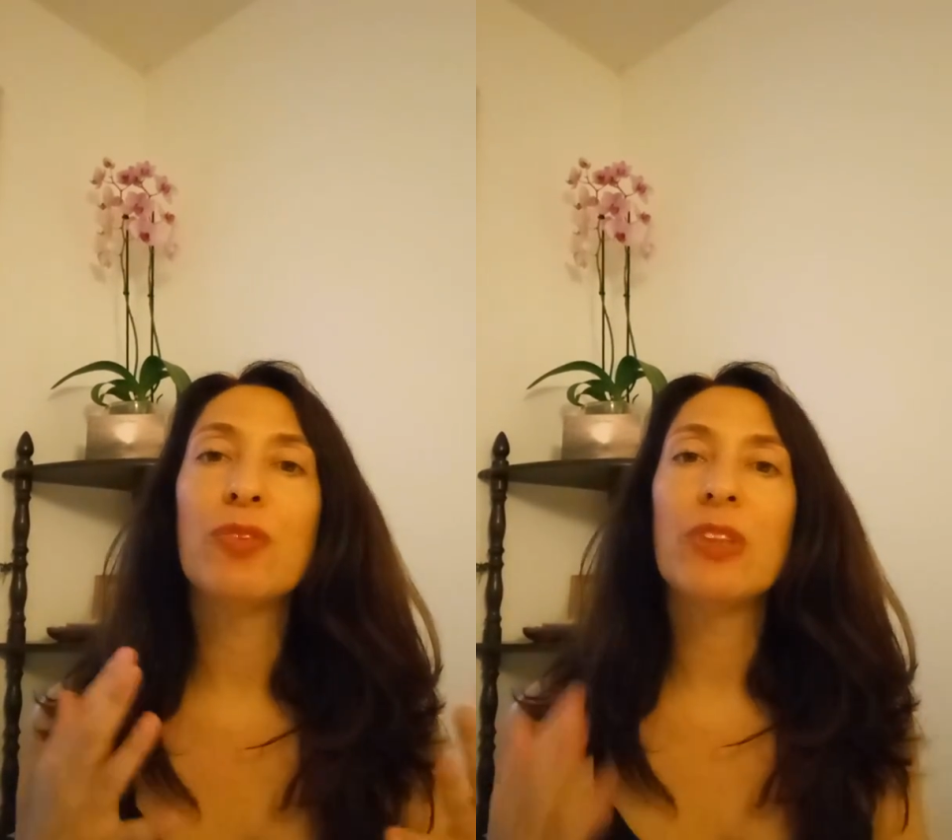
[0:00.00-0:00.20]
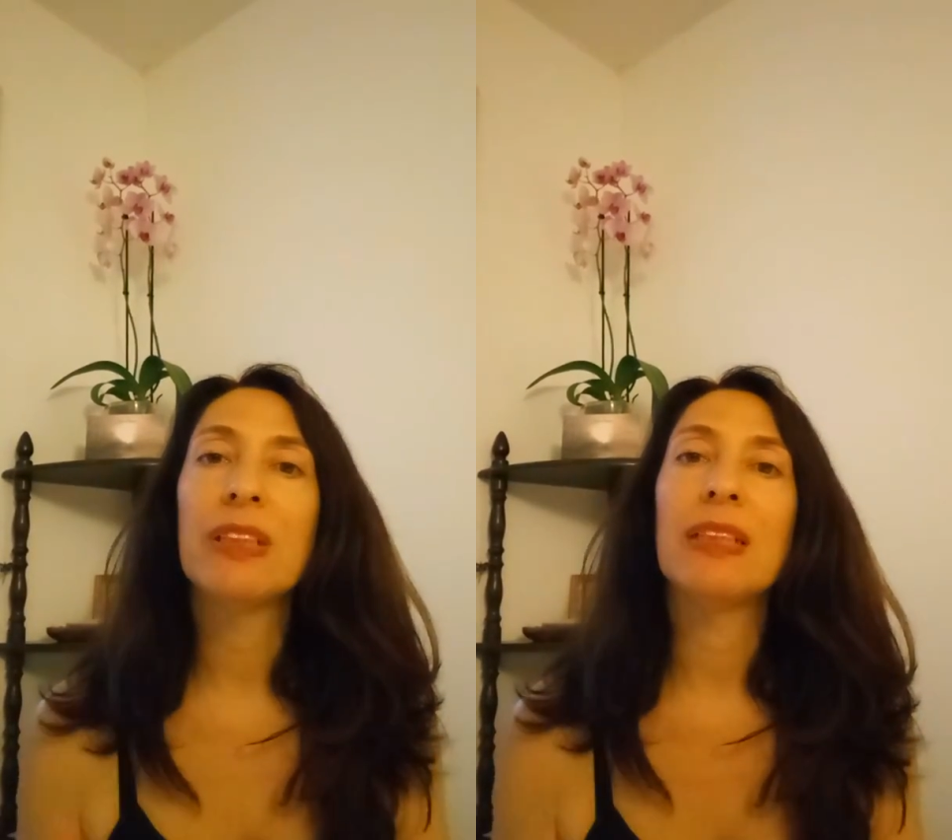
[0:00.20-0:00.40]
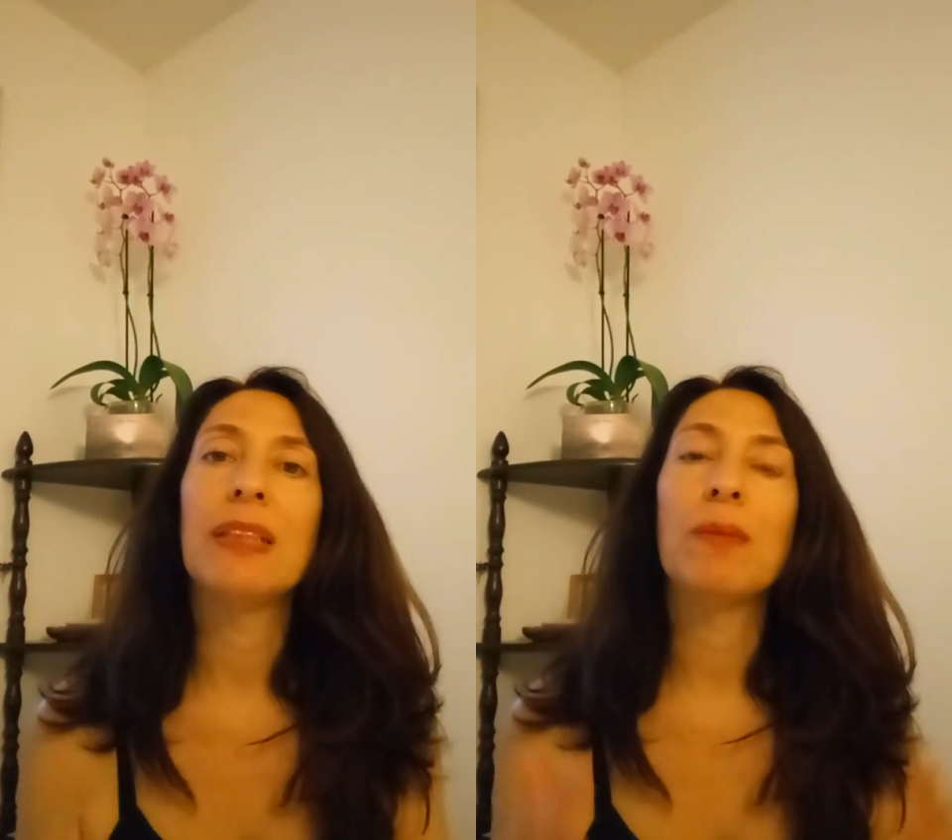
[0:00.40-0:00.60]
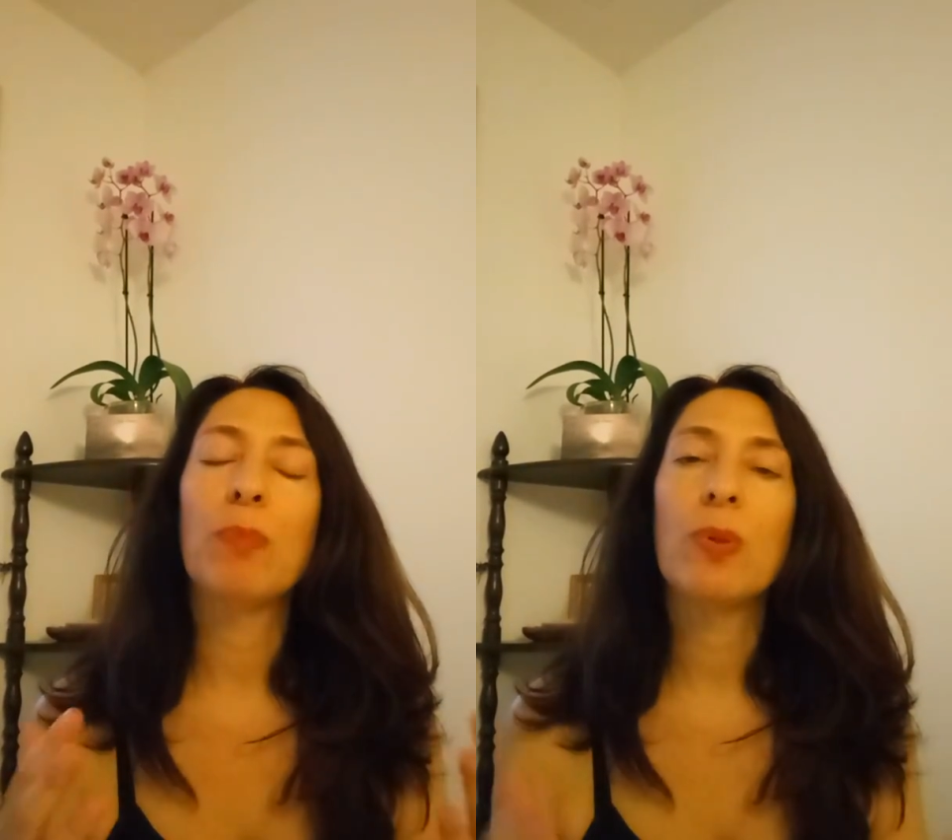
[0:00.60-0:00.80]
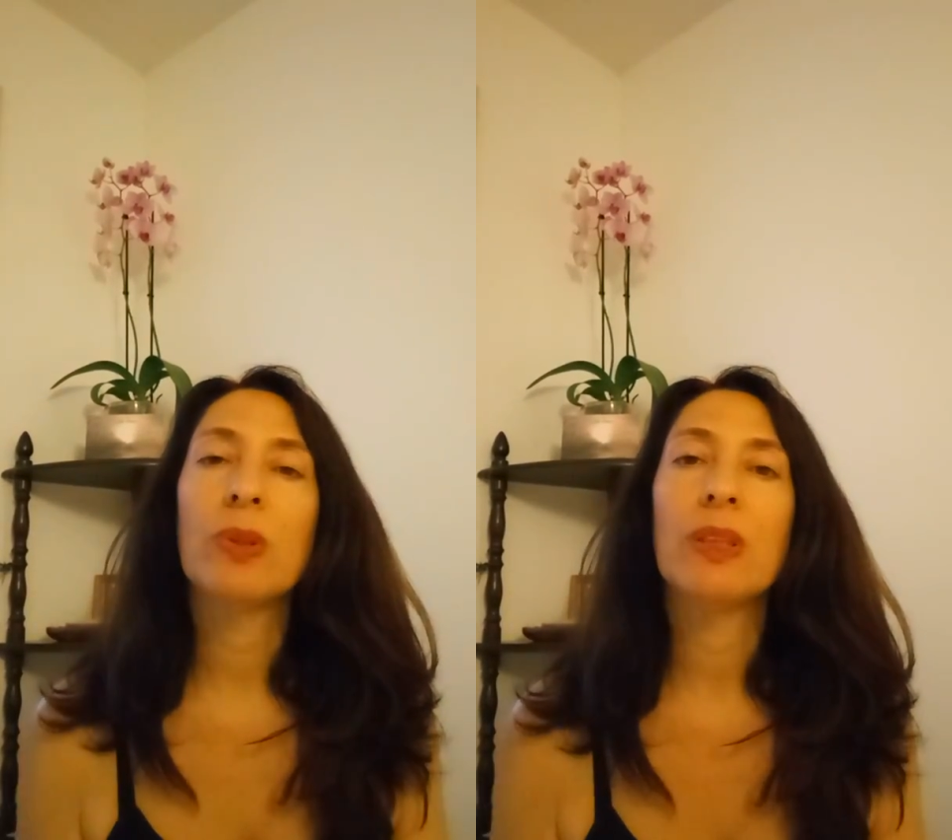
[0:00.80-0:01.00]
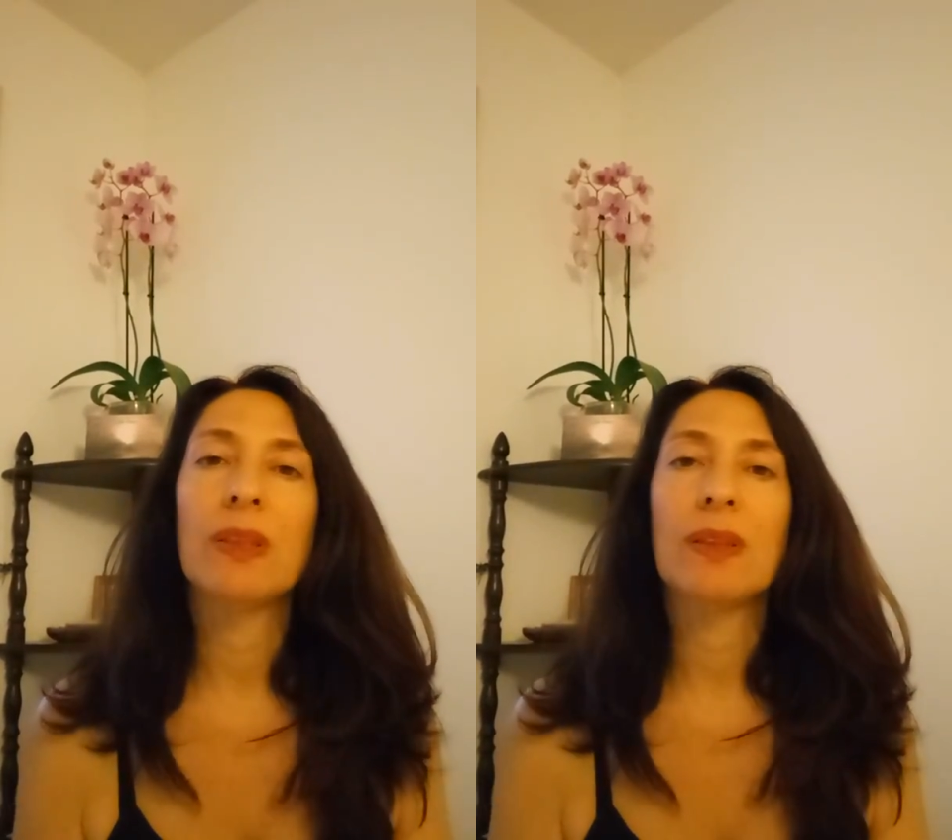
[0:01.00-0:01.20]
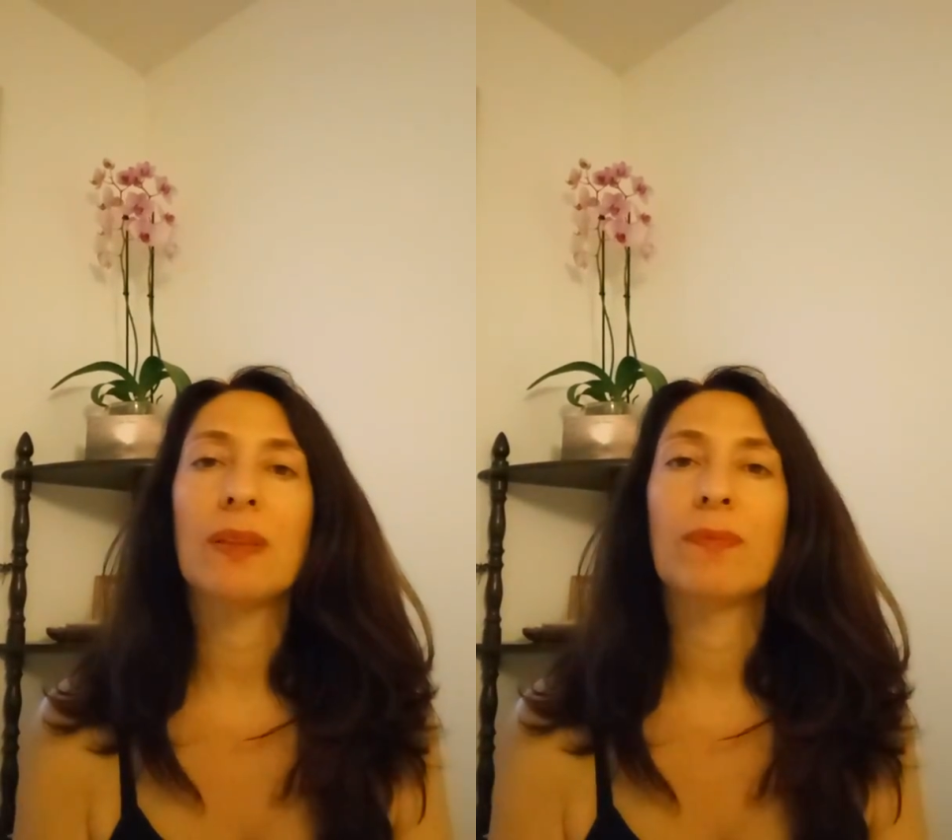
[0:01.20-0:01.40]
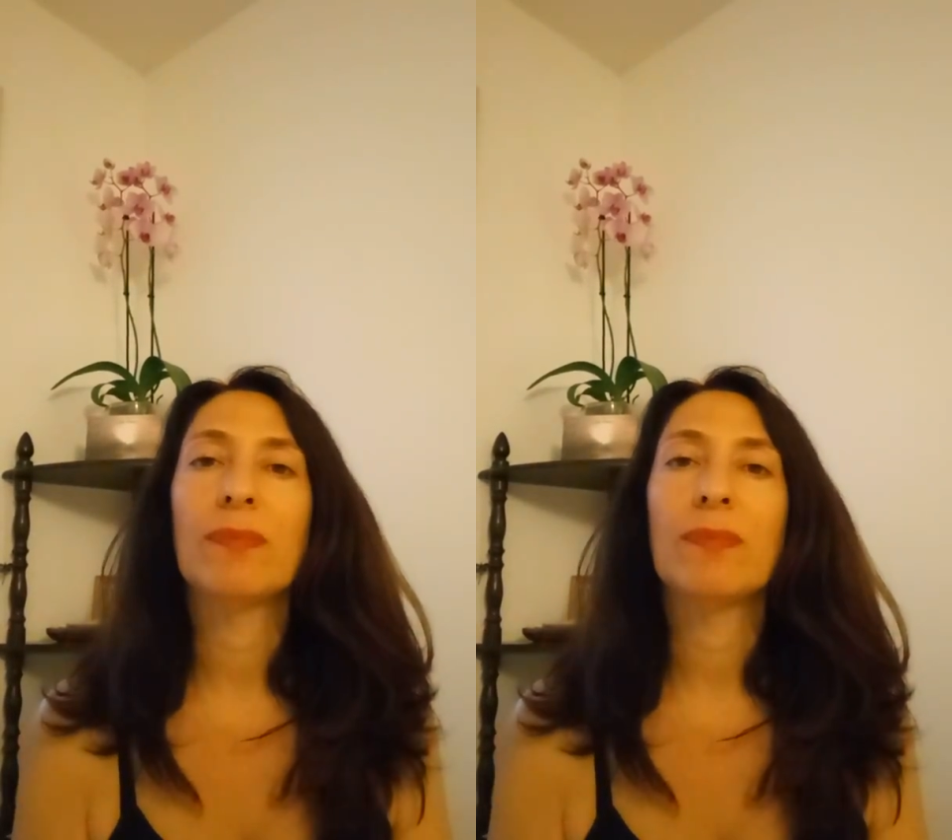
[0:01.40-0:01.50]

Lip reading: really important.